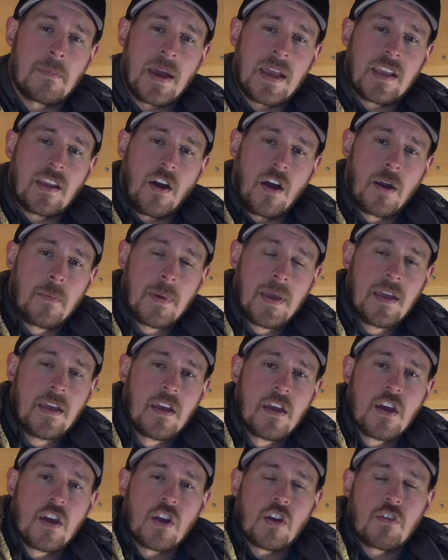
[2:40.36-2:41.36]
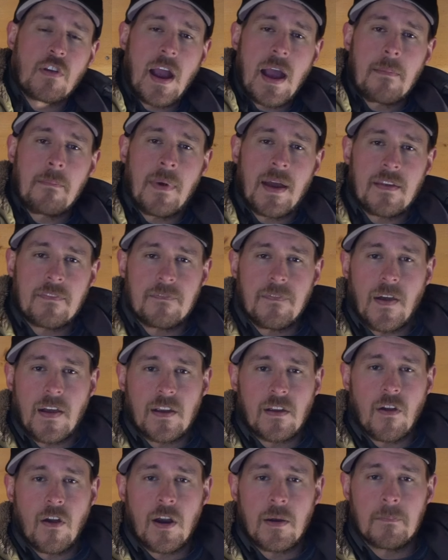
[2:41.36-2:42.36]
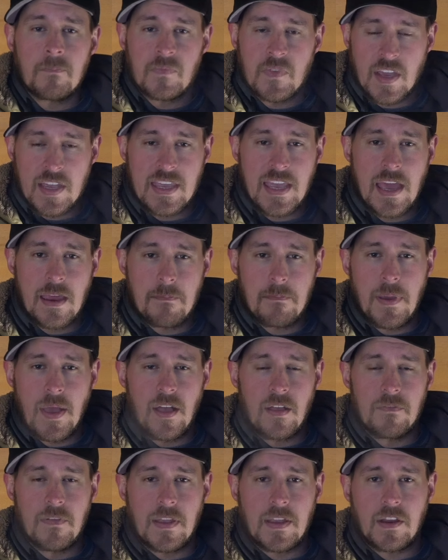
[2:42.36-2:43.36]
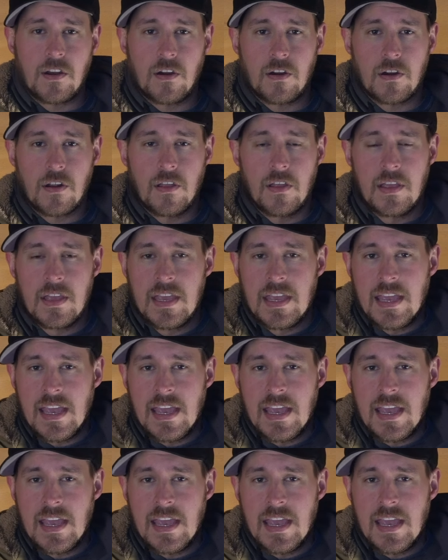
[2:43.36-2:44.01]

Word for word: my garment, grab my firearm, again, pelvic girdle,